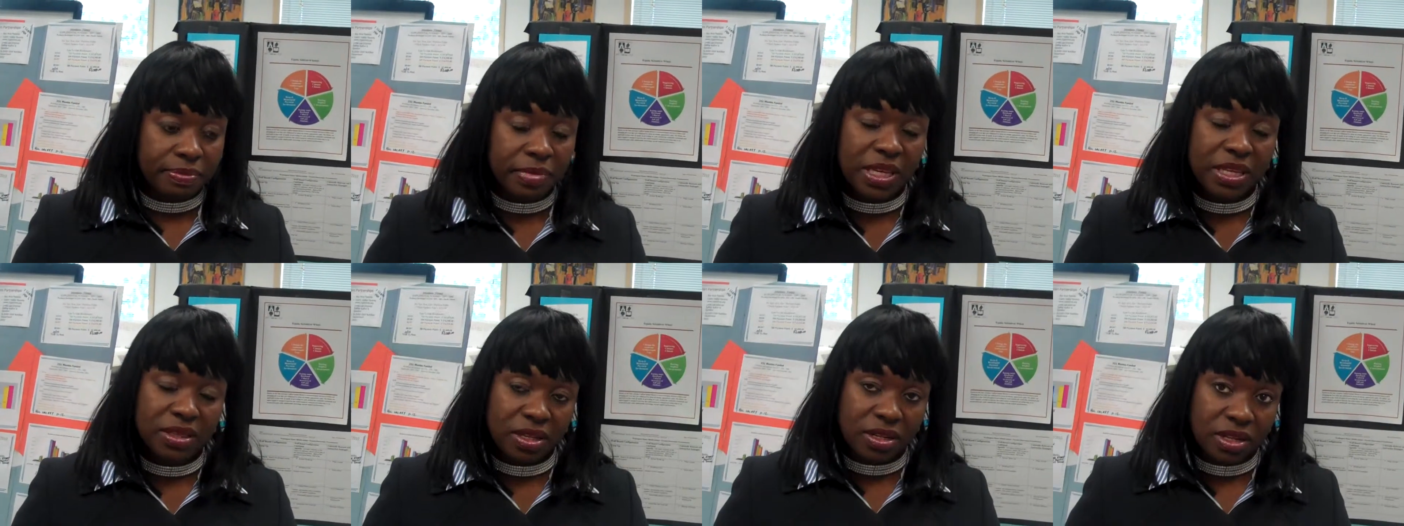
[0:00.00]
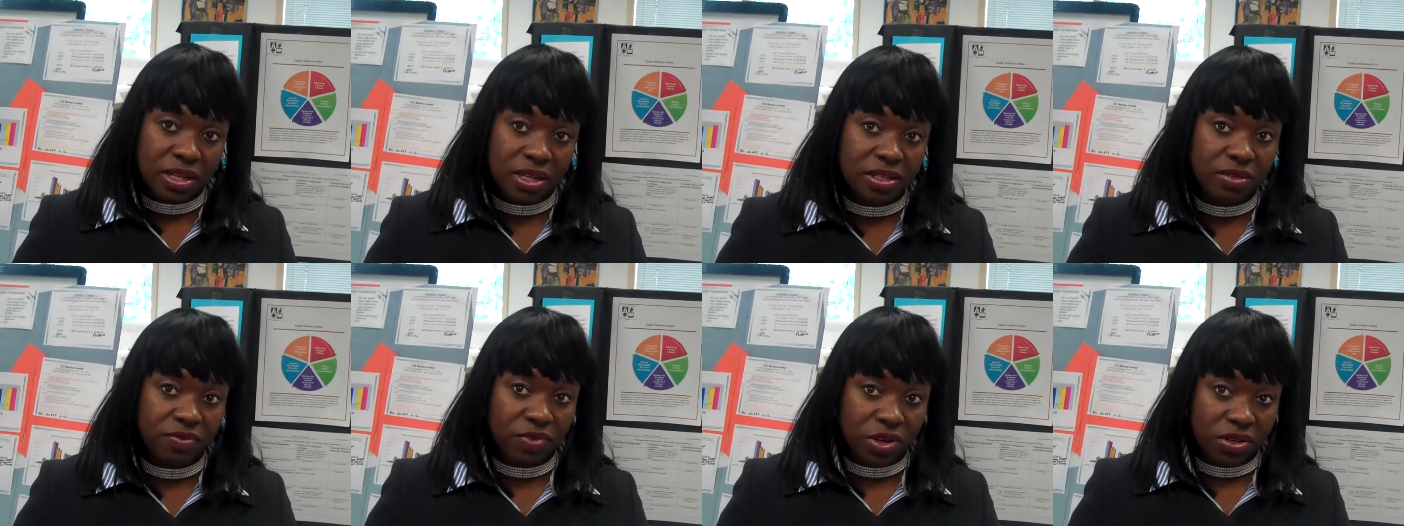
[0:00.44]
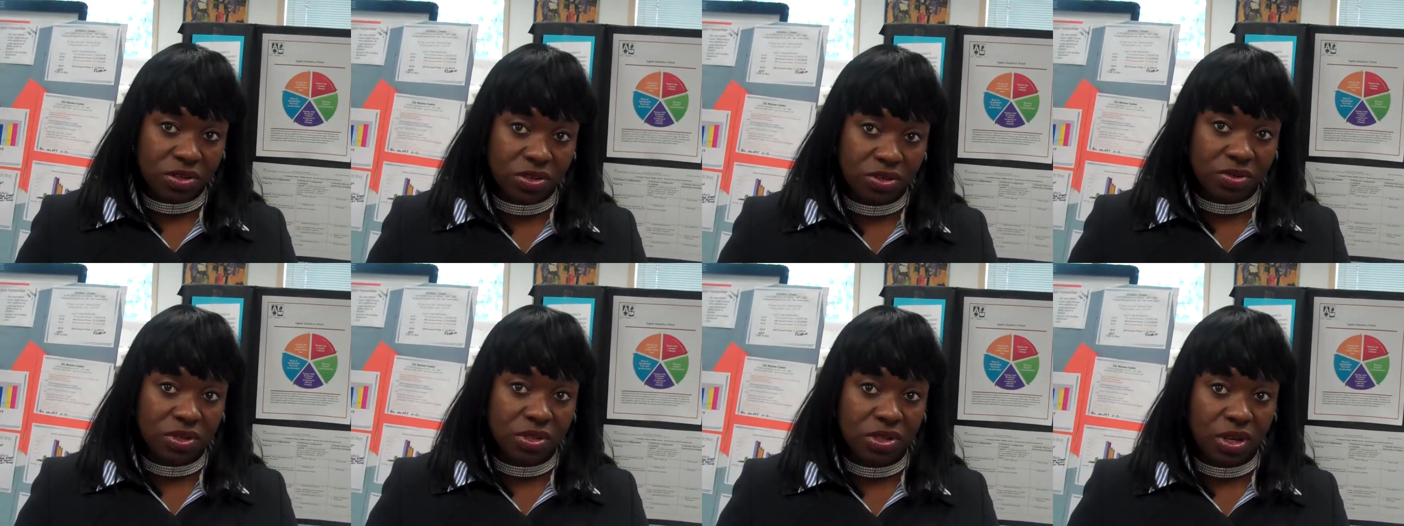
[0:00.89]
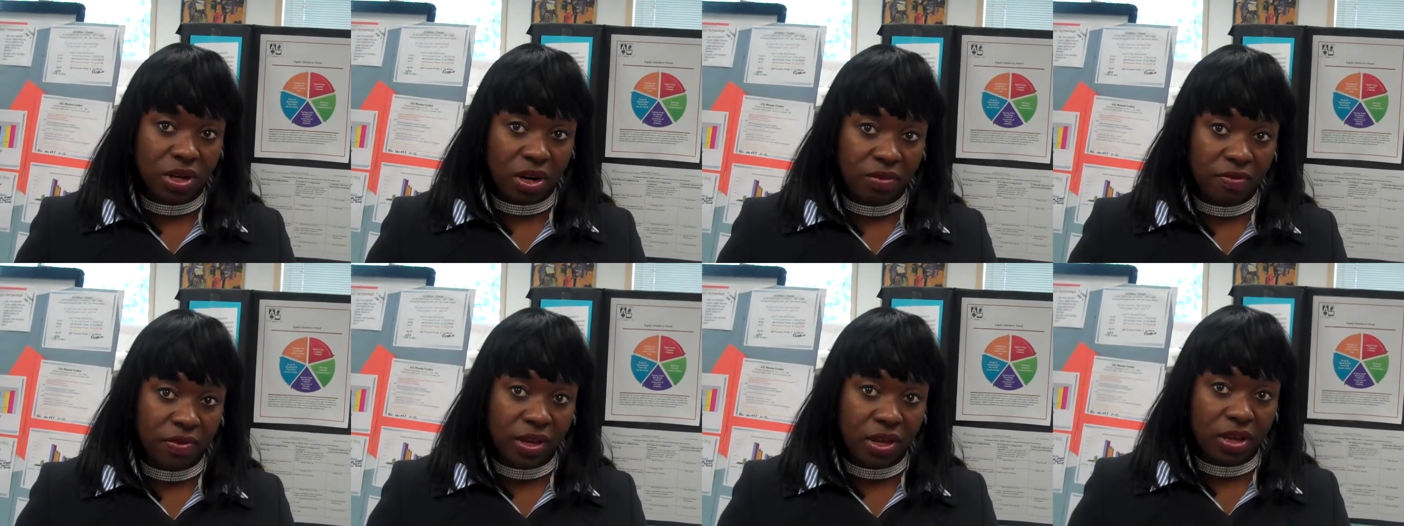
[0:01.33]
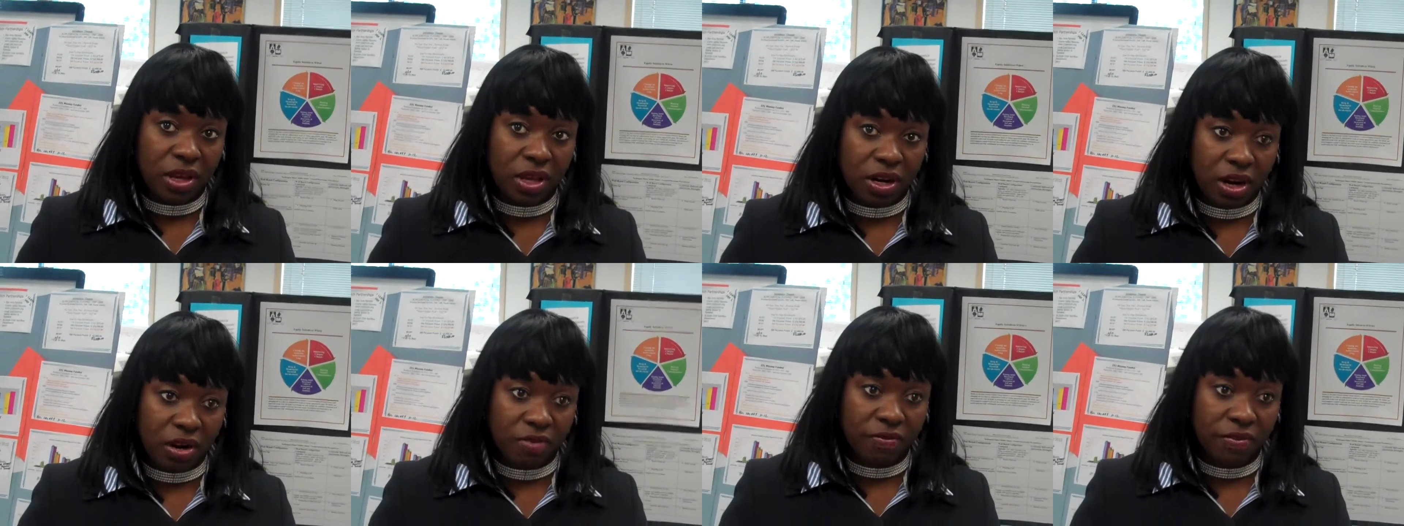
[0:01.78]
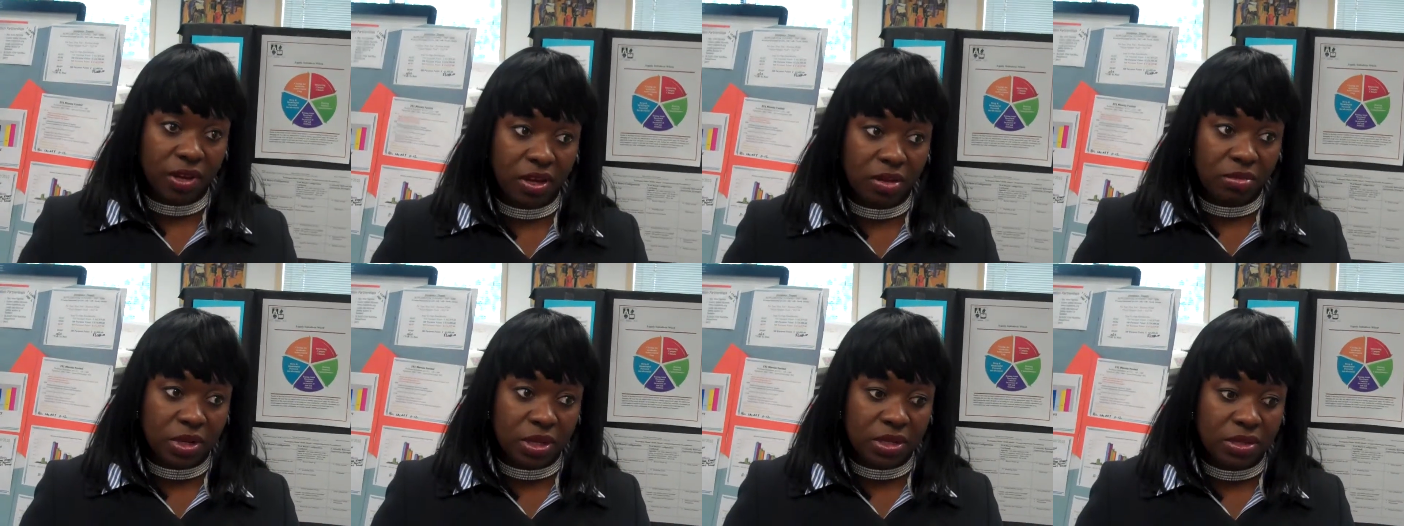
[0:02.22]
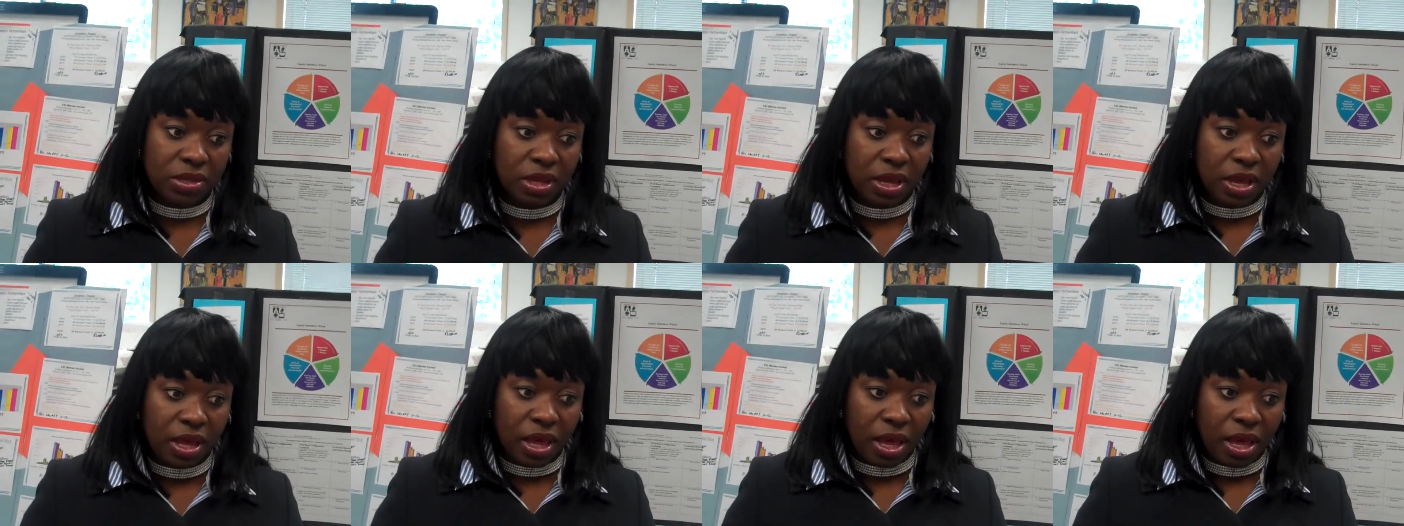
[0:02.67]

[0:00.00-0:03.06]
meet the needs of our students and our families.